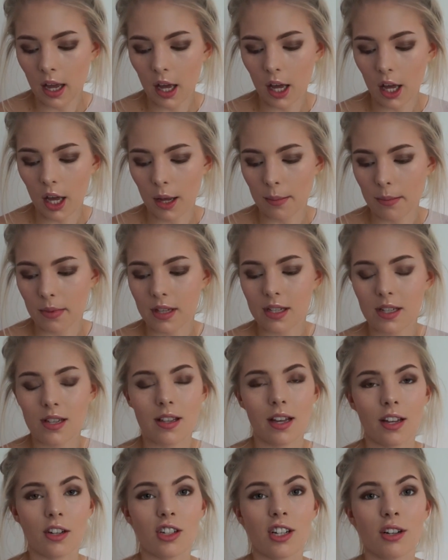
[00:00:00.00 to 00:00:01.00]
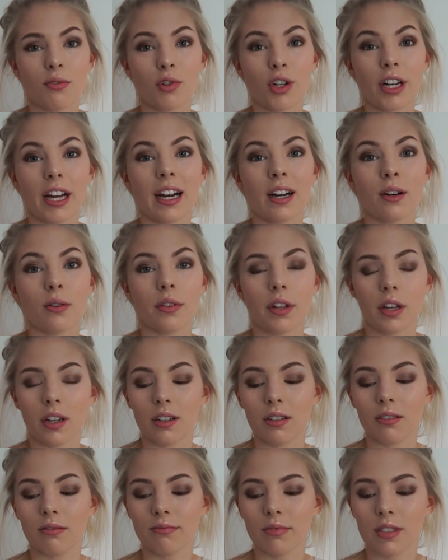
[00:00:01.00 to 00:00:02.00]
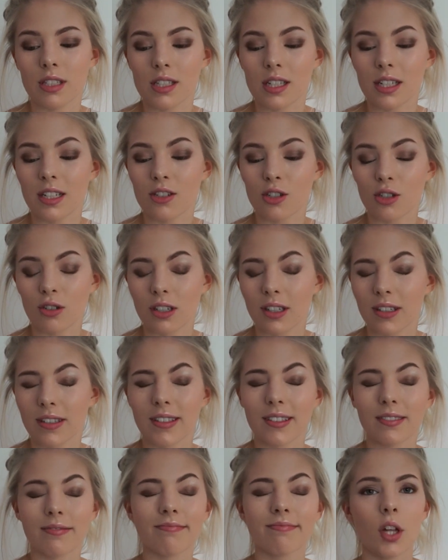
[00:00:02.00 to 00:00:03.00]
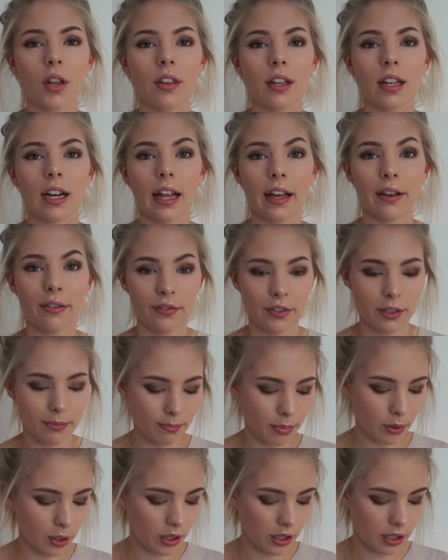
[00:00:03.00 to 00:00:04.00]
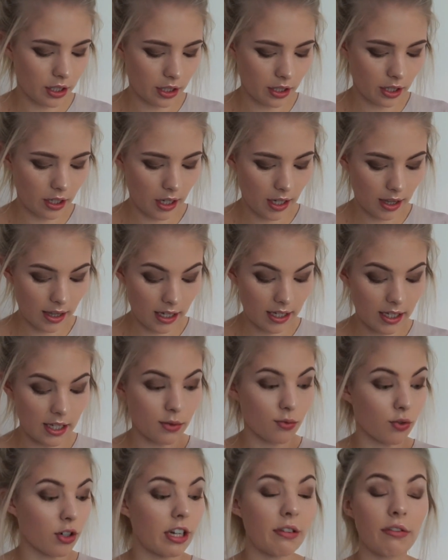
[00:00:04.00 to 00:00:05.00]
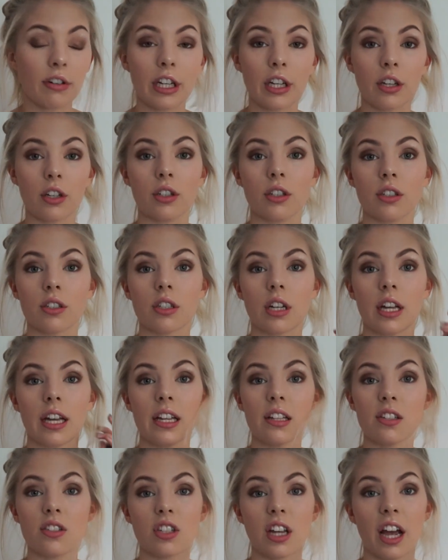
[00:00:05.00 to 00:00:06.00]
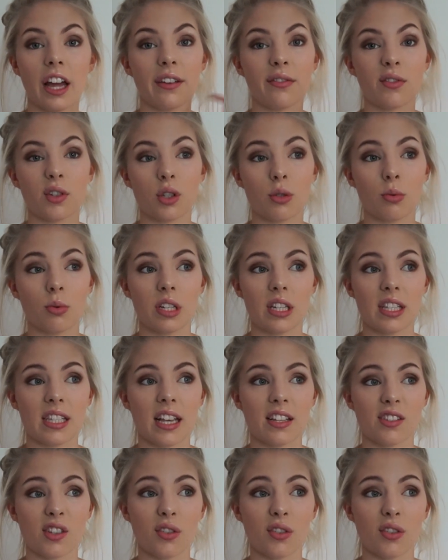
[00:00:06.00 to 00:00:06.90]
This has actually run out though. There's literally nothing left, but this is really, really good. It kind of does what it says